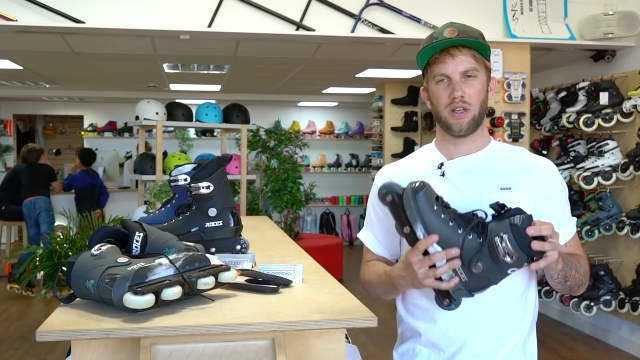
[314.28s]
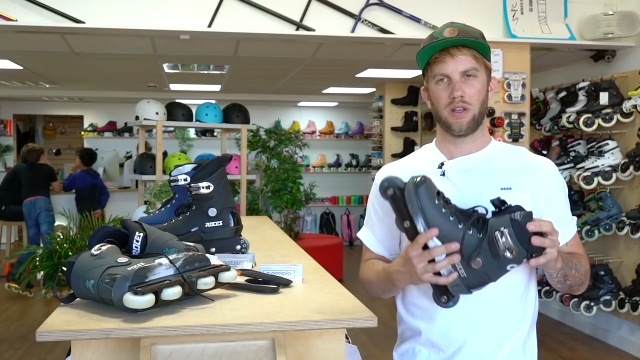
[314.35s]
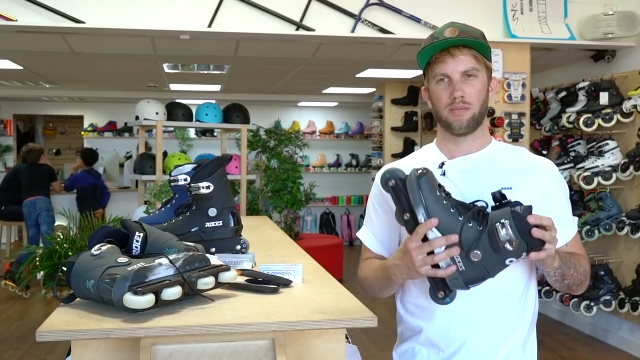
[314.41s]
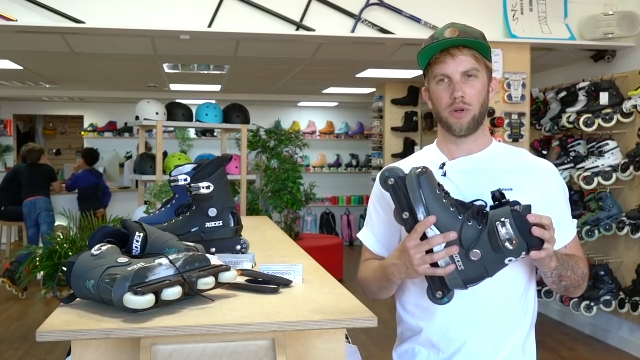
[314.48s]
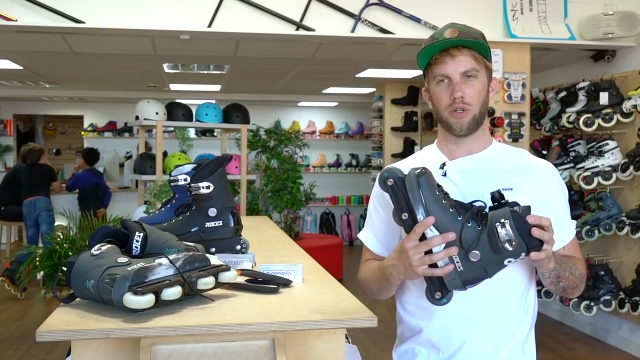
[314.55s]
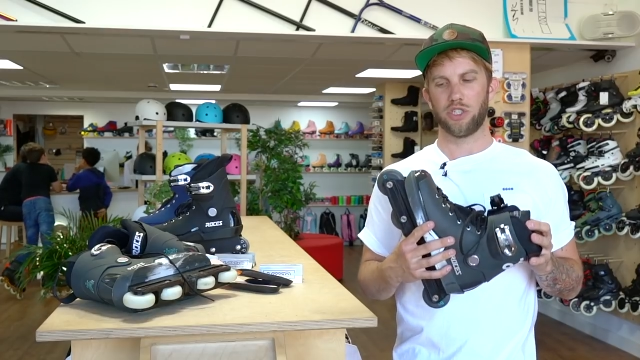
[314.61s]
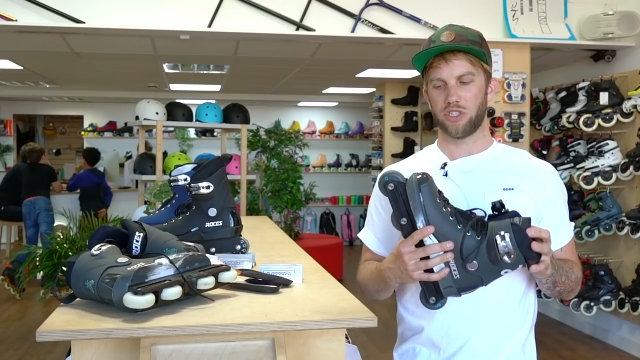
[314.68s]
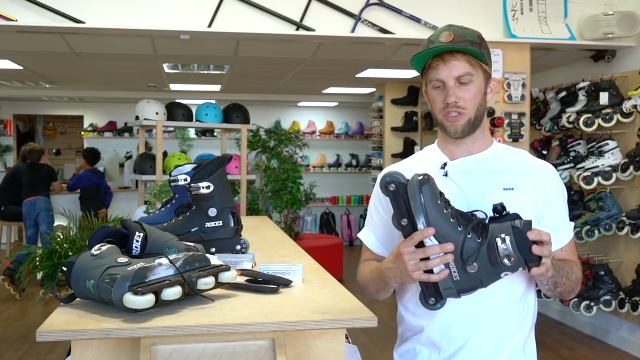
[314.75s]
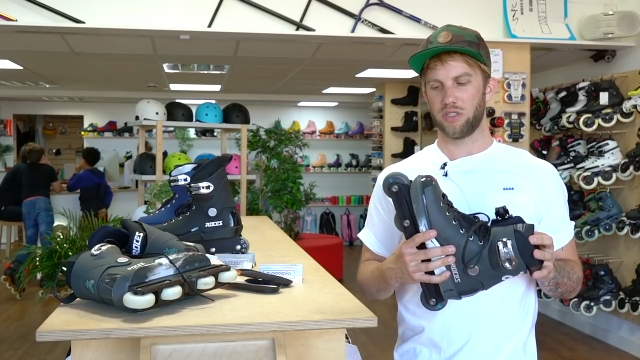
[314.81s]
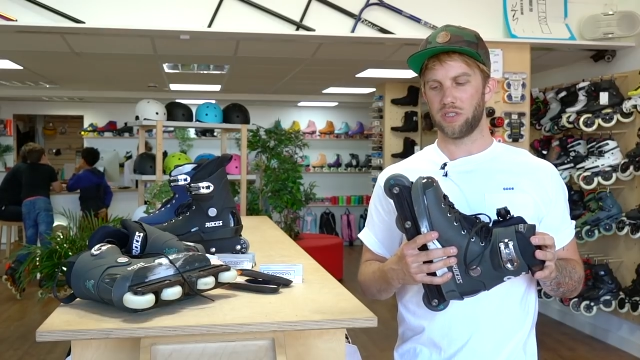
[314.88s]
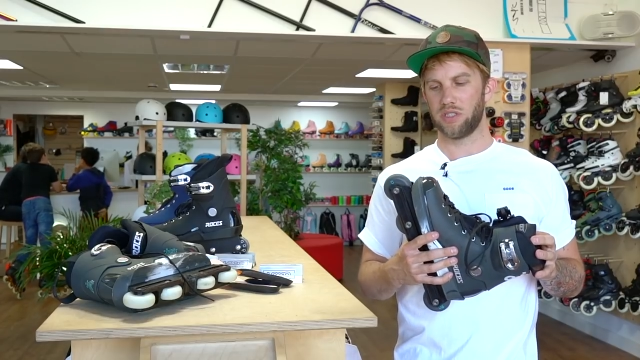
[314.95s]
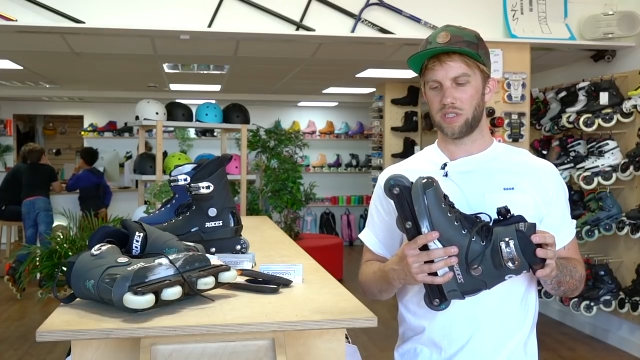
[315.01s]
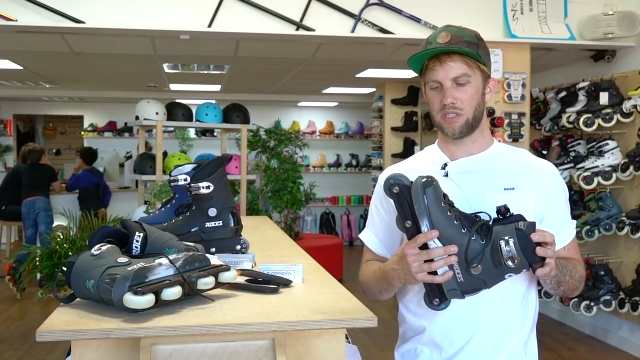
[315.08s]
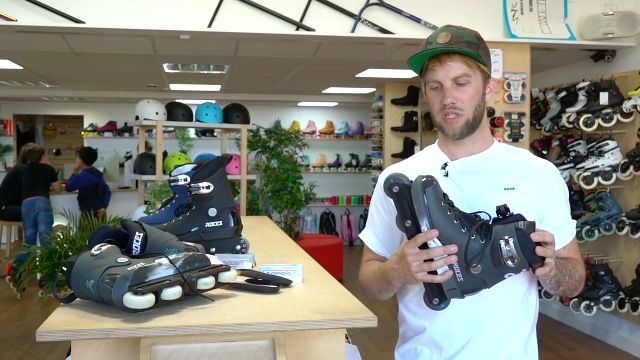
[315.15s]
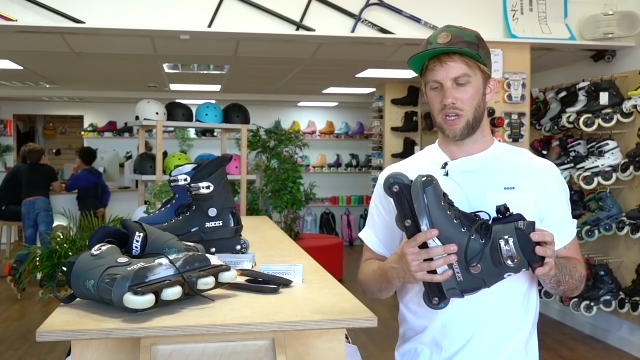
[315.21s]

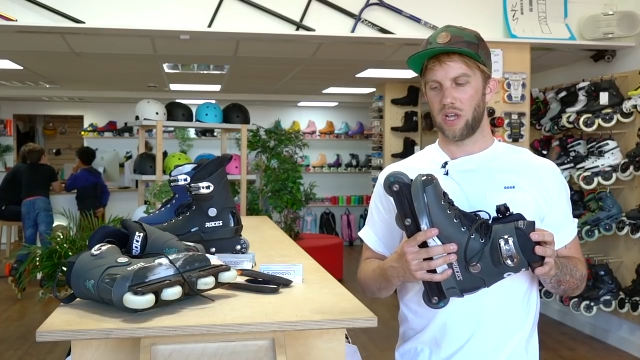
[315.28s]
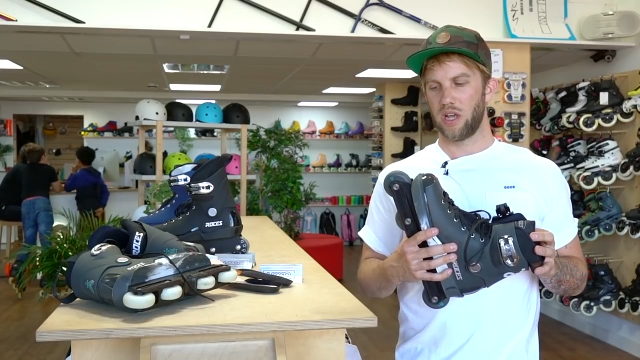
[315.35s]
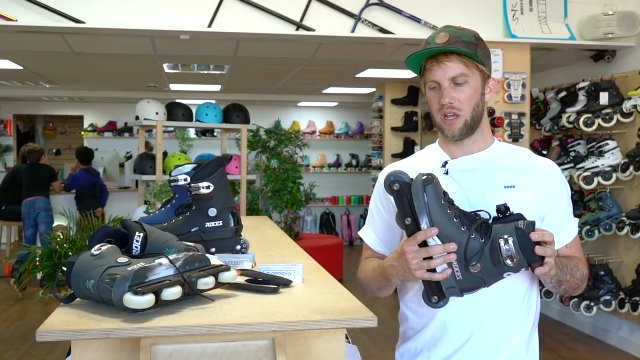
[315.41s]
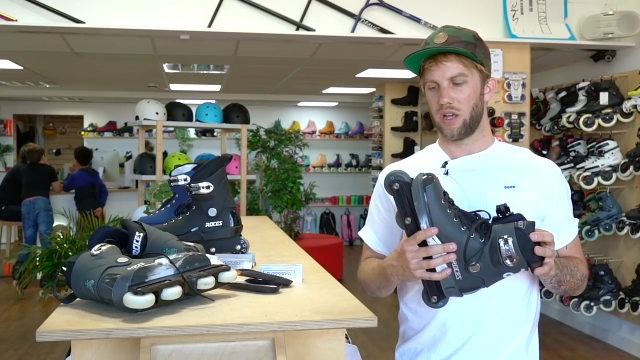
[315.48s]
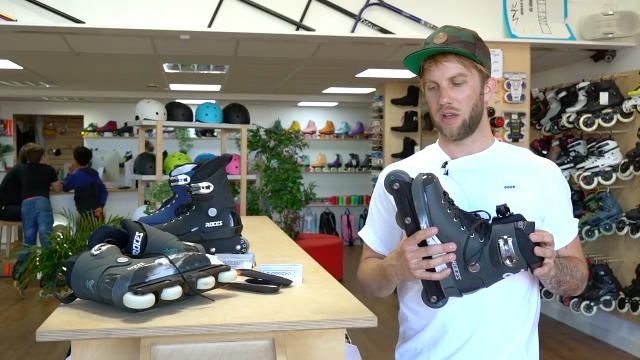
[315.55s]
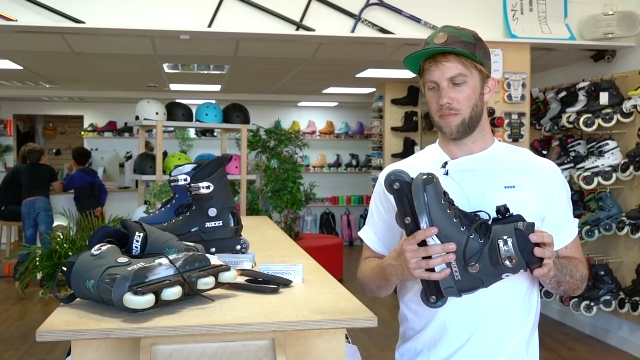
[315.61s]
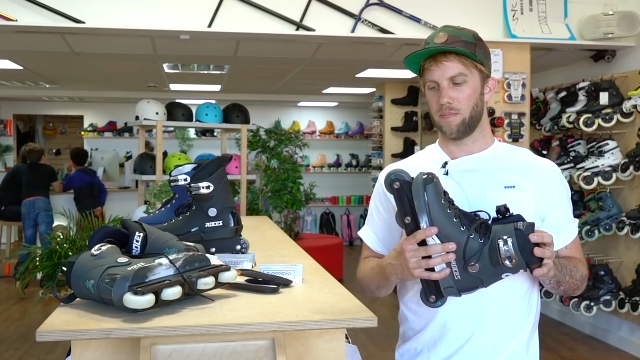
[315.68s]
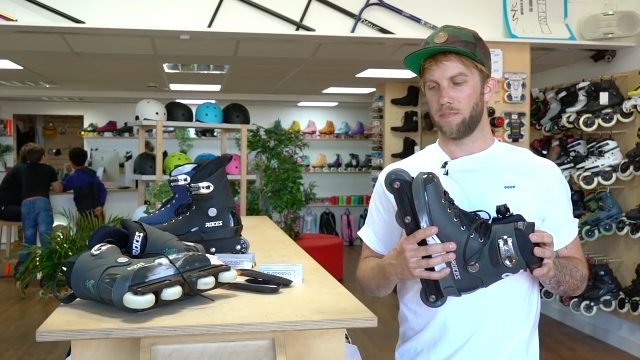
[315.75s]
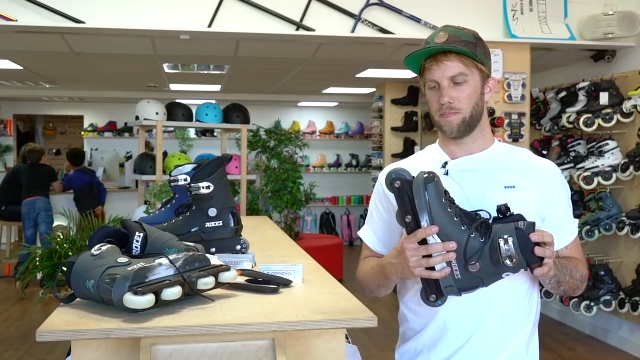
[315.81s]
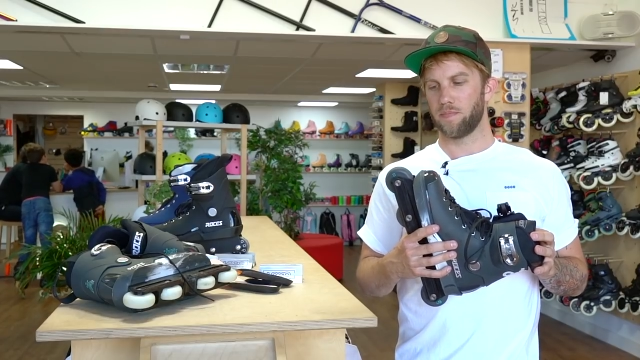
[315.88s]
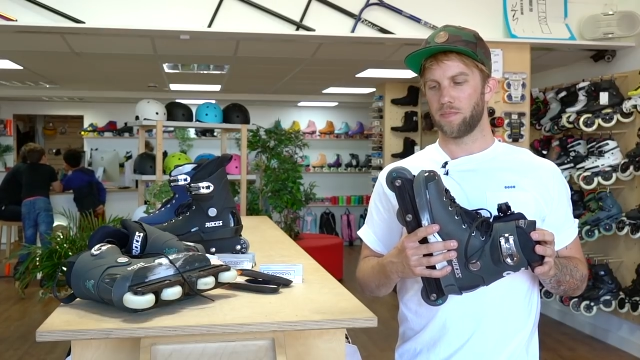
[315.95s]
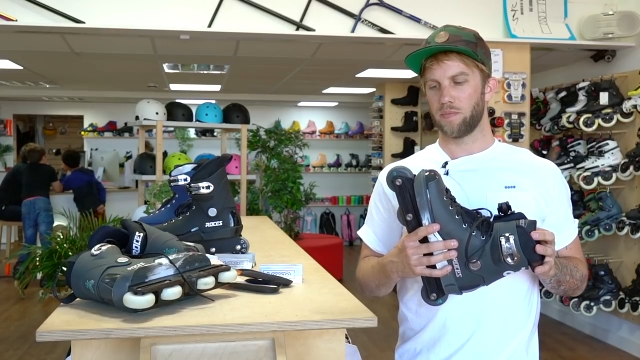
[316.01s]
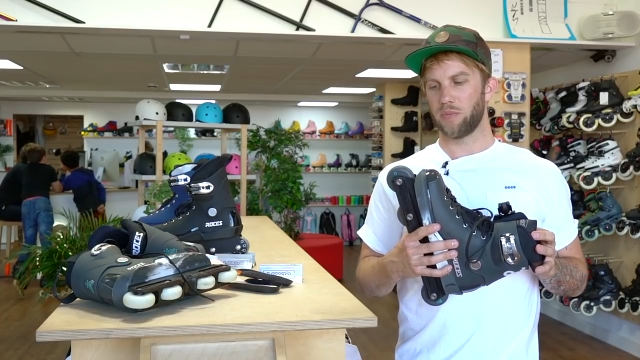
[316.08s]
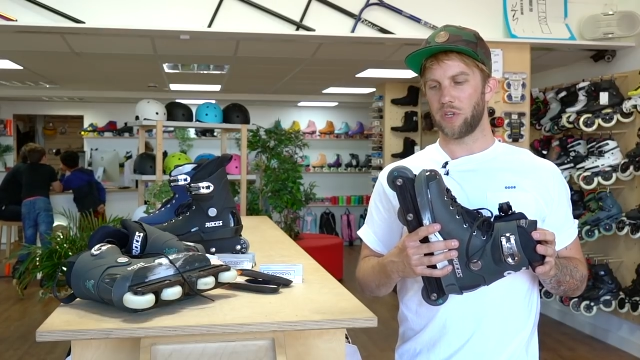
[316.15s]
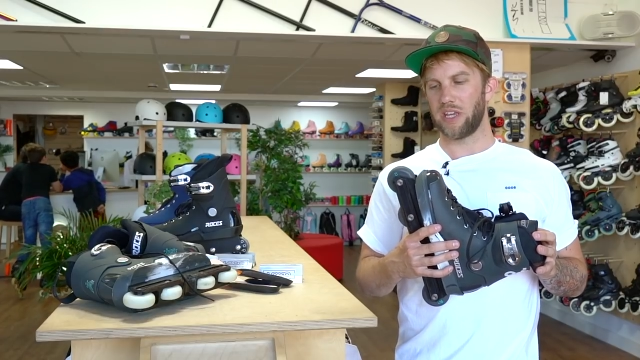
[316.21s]
motions.
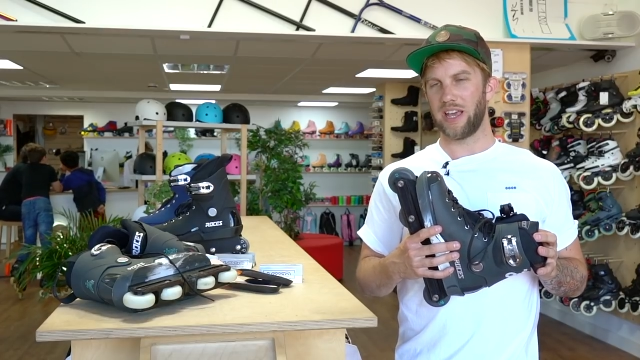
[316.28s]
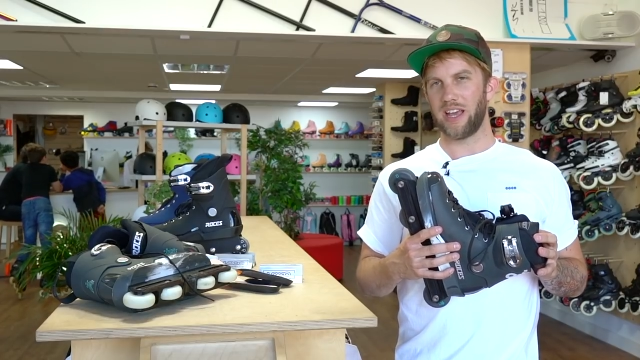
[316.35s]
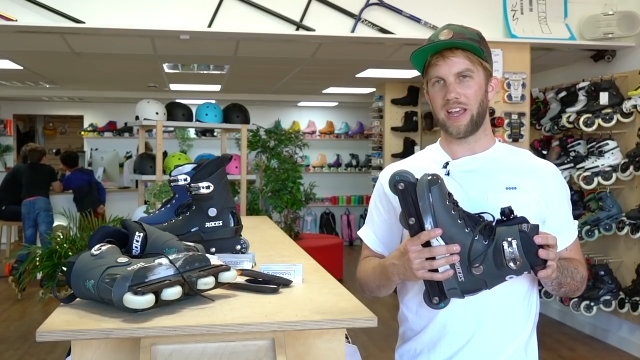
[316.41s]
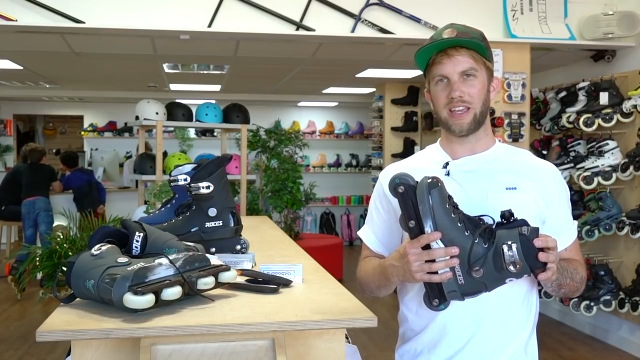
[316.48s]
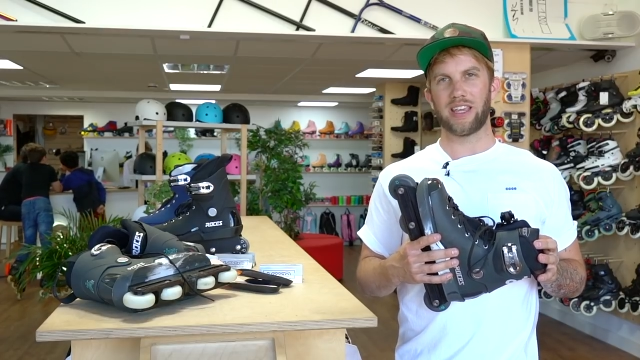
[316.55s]
But yeah,